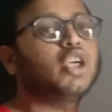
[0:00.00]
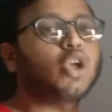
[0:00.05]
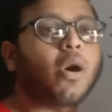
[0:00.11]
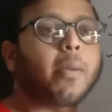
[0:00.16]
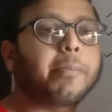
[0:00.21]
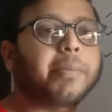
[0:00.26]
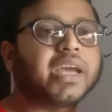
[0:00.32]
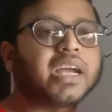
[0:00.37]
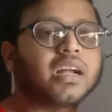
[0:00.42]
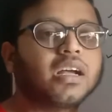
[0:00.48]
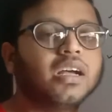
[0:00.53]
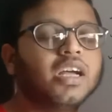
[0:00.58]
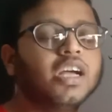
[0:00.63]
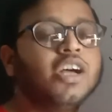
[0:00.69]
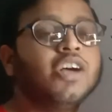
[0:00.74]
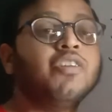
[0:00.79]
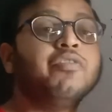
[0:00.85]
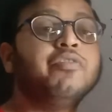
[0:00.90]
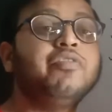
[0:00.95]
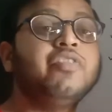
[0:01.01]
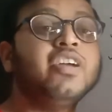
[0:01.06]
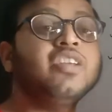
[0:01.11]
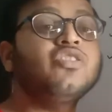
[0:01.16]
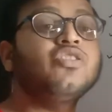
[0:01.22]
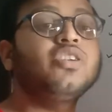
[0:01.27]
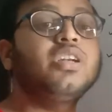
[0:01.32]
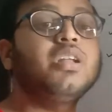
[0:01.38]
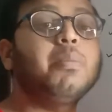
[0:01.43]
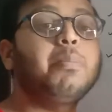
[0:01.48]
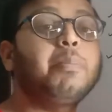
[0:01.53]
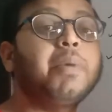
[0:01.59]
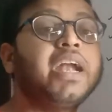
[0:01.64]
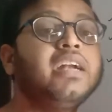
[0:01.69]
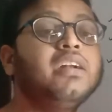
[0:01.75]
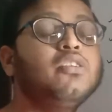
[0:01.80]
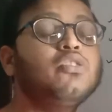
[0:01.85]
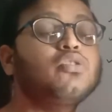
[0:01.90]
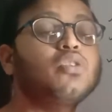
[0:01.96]
topic which
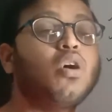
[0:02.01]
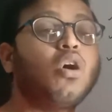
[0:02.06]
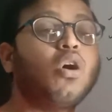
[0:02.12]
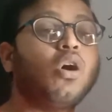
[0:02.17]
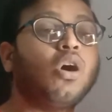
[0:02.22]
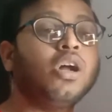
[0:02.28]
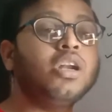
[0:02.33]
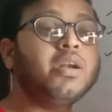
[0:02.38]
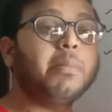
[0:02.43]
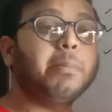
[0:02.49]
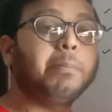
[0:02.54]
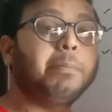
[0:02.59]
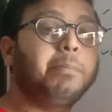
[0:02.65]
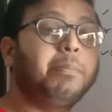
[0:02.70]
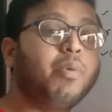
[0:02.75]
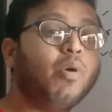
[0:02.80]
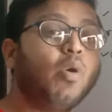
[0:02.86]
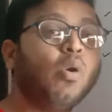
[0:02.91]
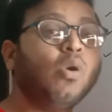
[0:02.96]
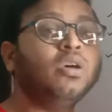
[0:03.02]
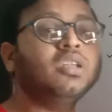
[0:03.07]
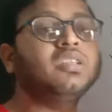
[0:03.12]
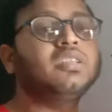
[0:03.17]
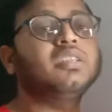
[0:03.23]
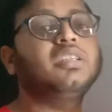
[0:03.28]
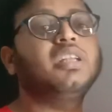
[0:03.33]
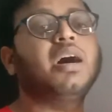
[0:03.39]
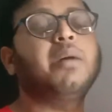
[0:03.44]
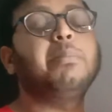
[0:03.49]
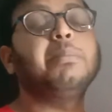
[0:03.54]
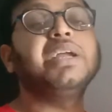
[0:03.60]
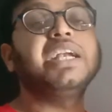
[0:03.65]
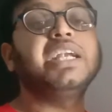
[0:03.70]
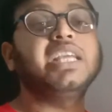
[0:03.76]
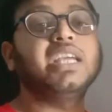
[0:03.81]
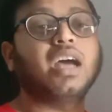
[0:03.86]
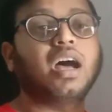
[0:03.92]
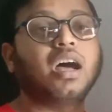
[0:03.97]
depends on both the
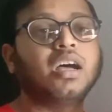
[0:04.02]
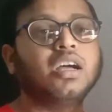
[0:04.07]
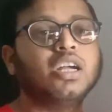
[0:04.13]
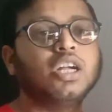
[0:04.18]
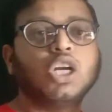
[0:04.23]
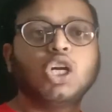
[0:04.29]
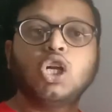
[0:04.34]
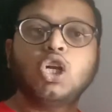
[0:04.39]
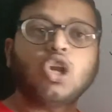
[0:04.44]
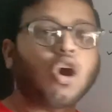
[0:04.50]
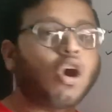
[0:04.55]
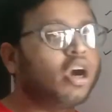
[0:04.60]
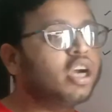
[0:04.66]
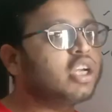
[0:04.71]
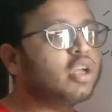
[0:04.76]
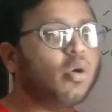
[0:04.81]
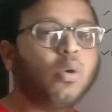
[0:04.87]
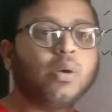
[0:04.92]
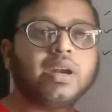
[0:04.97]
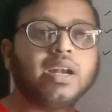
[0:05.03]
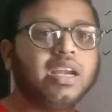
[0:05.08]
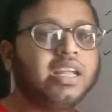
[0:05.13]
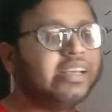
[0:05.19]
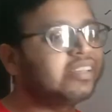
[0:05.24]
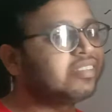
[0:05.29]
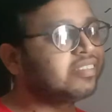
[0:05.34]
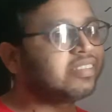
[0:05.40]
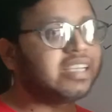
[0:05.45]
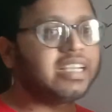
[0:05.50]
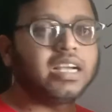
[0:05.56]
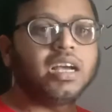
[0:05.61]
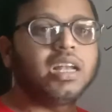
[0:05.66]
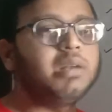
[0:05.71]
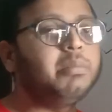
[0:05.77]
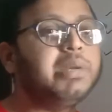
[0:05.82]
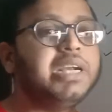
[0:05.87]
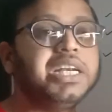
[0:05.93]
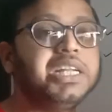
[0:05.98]
media, not only a
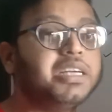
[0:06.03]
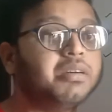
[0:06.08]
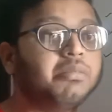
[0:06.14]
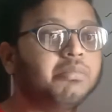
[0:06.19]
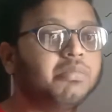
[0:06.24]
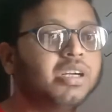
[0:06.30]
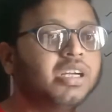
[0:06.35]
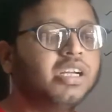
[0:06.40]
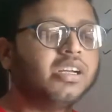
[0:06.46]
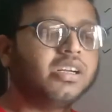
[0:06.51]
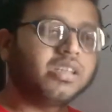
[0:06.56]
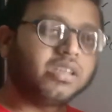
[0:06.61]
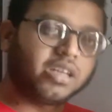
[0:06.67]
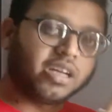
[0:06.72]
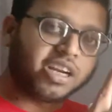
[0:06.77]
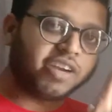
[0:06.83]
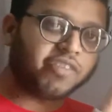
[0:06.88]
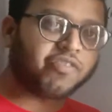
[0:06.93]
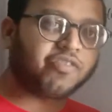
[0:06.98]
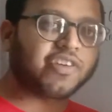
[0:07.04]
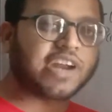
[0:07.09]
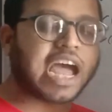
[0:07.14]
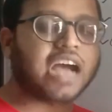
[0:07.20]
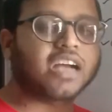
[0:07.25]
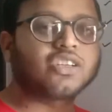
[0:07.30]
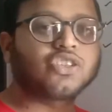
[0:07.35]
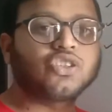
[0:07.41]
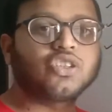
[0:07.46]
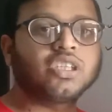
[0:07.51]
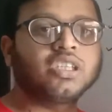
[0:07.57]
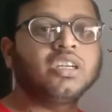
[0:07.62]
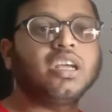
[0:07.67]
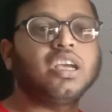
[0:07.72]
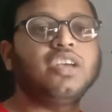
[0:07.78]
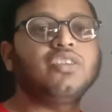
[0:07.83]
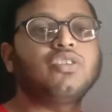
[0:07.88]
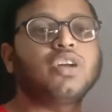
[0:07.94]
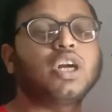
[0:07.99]
single medium. Refraction
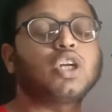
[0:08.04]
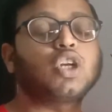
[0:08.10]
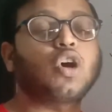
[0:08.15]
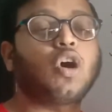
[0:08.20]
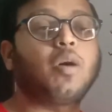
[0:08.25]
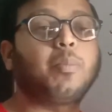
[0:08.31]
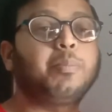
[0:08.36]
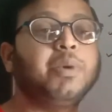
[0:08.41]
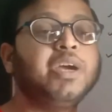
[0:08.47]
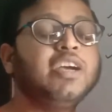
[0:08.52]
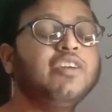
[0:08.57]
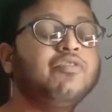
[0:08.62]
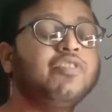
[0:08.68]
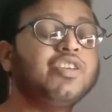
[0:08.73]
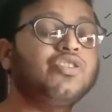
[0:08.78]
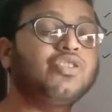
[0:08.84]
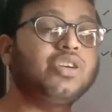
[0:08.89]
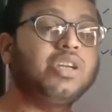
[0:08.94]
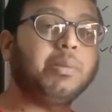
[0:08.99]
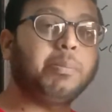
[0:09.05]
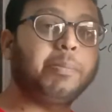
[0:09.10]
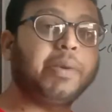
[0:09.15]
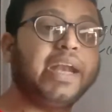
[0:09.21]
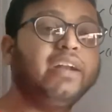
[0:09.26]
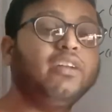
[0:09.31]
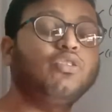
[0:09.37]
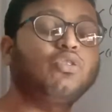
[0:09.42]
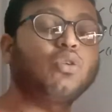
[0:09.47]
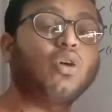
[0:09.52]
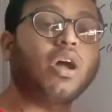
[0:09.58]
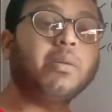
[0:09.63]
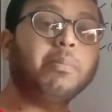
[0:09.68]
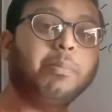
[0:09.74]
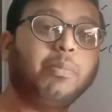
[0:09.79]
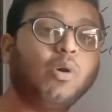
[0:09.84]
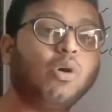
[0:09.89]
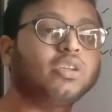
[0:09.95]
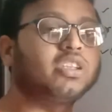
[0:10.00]
is a topic which depends
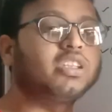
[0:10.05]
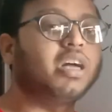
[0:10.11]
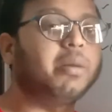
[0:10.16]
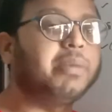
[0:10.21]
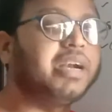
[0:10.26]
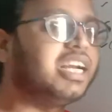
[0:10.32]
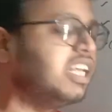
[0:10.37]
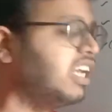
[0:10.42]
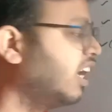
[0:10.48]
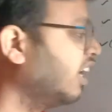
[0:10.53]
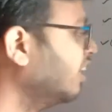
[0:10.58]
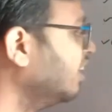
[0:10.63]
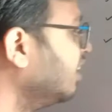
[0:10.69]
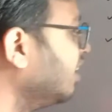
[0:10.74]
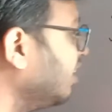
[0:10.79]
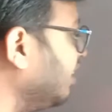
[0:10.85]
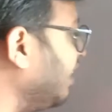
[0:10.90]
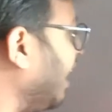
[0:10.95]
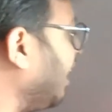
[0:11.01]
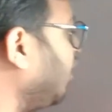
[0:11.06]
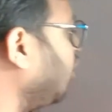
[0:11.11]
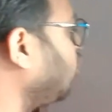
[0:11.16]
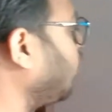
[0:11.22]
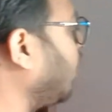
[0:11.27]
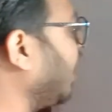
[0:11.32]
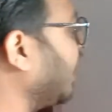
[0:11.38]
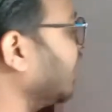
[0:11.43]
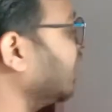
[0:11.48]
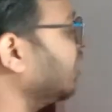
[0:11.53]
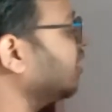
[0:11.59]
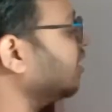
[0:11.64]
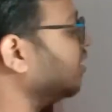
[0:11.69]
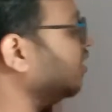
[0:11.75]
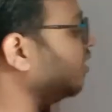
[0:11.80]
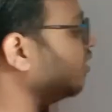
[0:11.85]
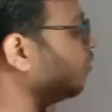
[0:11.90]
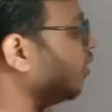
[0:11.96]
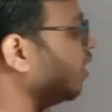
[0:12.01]
on both the media. That is why
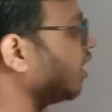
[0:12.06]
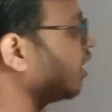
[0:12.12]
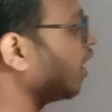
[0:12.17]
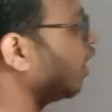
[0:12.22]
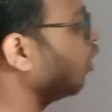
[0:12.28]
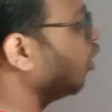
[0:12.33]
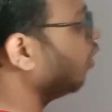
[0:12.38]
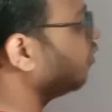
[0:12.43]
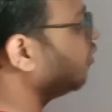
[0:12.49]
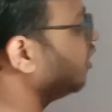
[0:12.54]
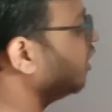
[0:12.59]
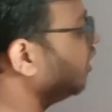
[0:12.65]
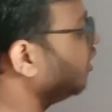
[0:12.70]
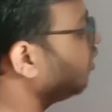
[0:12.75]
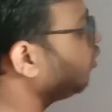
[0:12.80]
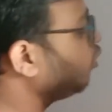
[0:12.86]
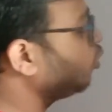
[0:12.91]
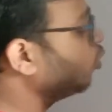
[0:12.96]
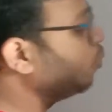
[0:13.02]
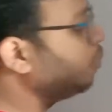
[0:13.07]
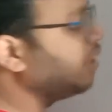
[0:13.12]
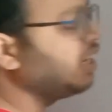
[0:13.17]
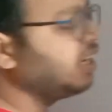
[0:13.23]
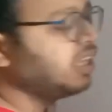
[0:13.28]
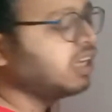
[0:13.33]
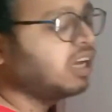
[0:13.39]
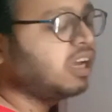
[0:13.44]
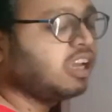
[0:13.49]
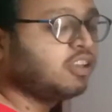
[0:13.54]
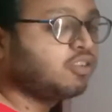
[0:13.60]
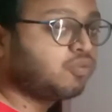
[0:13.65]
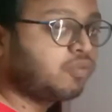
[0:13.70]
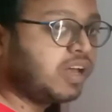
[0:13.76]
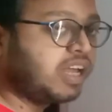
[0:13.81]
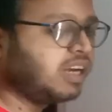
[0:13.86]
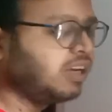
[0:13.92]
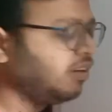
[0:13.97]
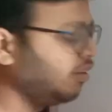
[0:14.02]
the working of these two media is
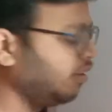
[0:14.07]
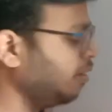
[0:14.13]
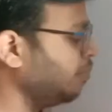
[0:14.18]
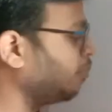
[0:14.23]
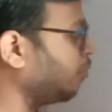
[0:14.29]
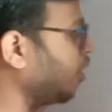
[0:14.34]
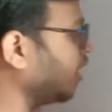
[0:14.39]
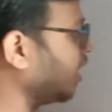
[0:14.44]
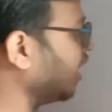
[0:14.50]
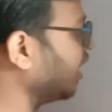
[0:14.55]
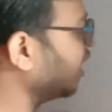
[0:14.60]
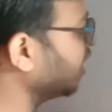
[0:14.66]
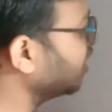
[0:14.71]
very important.